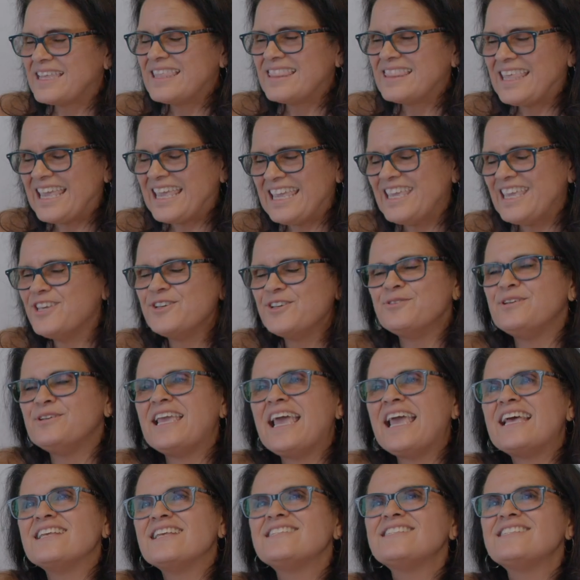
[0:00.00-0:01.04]
Thank you.
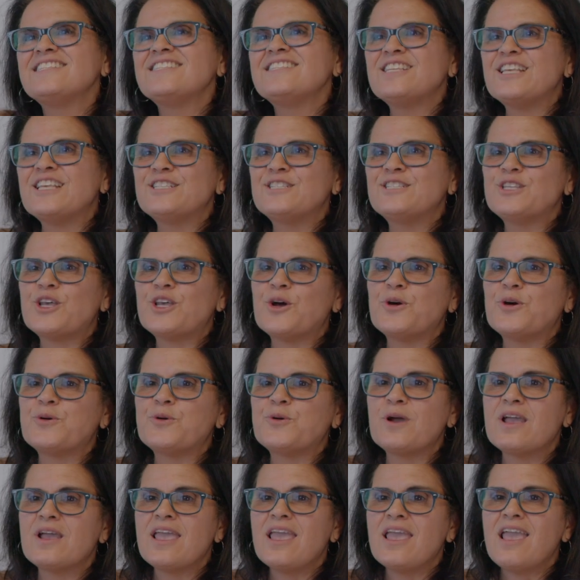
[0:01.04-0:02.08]
Yes.
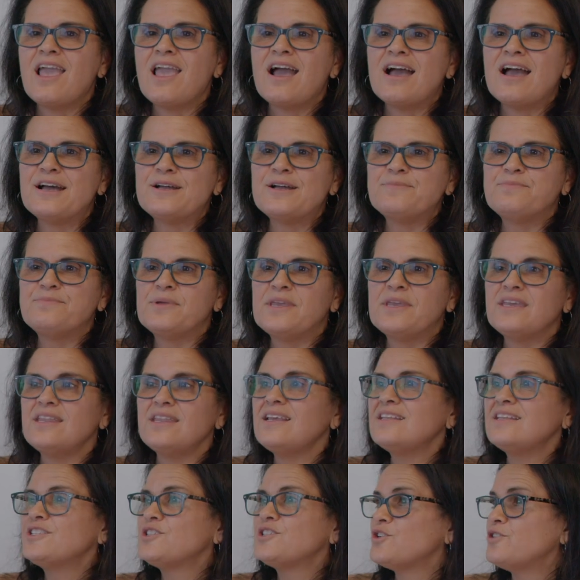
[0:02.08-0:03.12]
So, um, it
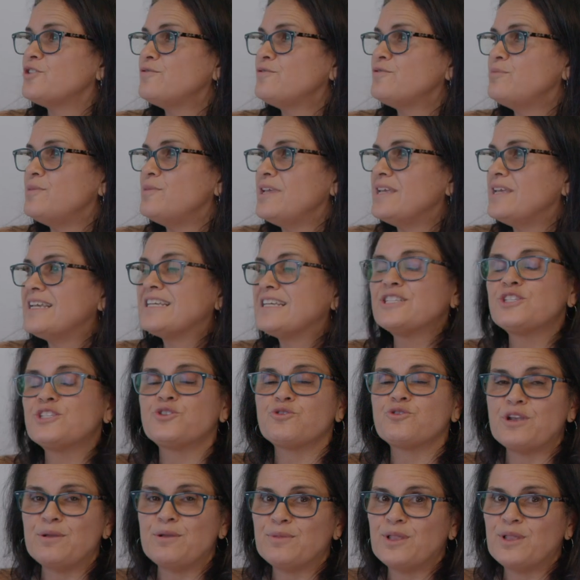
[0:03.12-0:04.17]
has served me
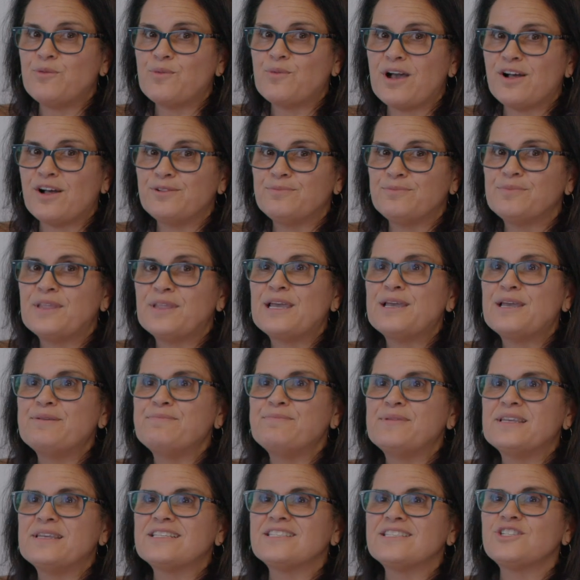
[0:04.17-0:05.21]
extremely well.
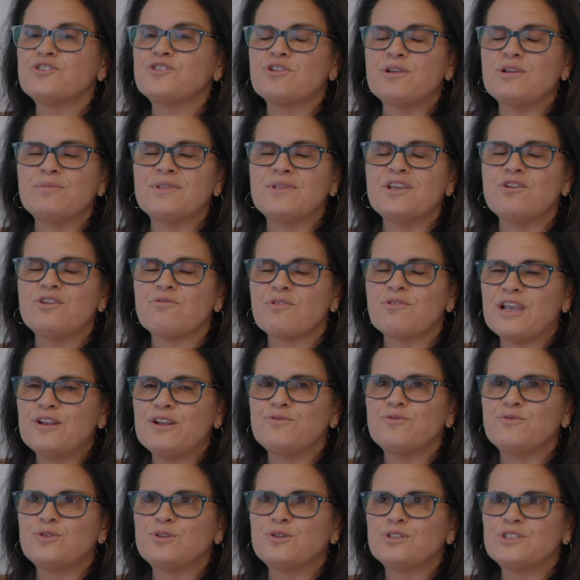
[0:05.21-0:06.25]
I'm extremely
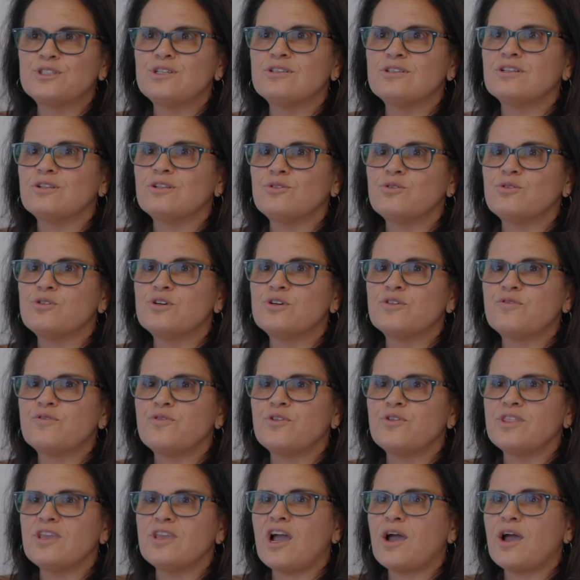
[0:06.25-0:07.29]
grateful to the Lord
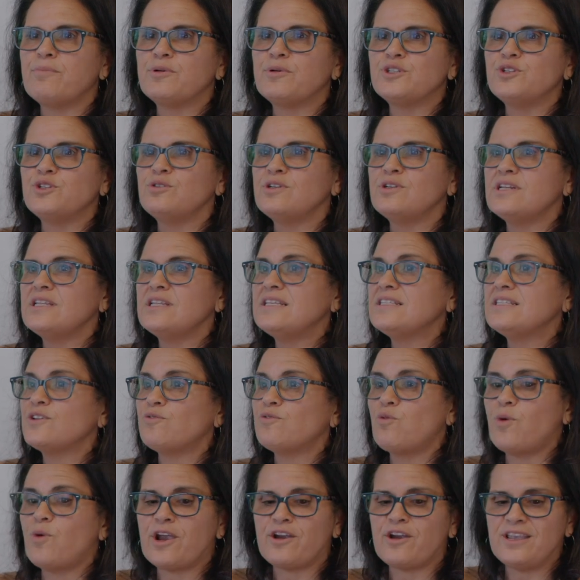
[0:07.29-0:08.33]
for the opportunities
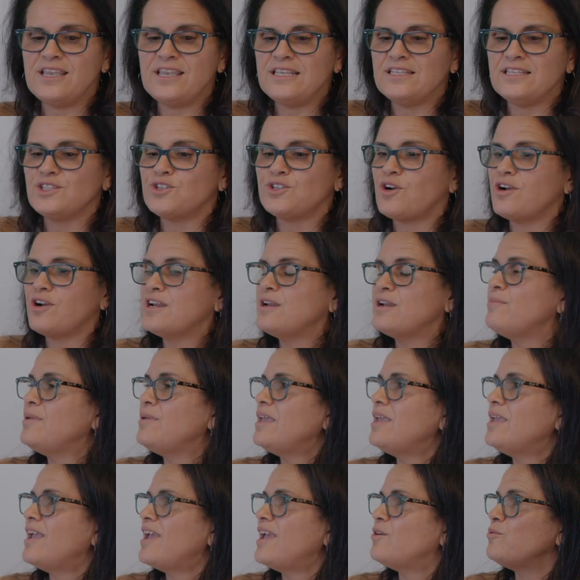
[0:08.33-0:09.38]
of where He started
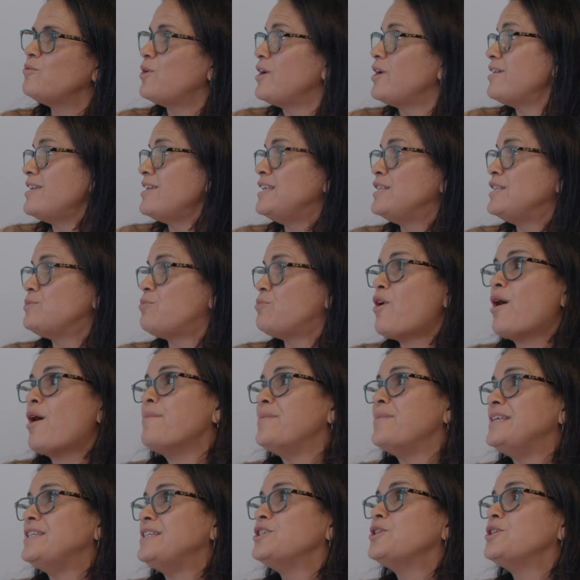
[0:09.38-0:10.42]
me and where He's brought
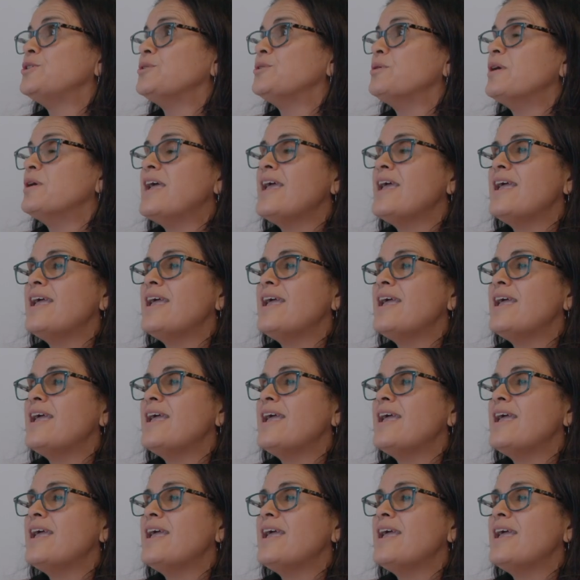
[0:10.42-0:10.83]
me to.